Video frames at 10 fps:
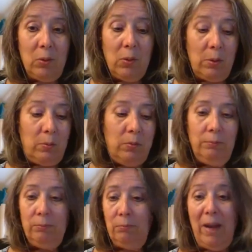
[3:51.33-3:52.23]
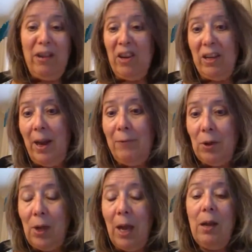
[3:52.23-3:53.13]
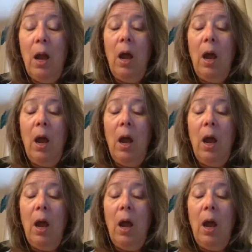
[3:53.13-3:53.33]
or migrated after that,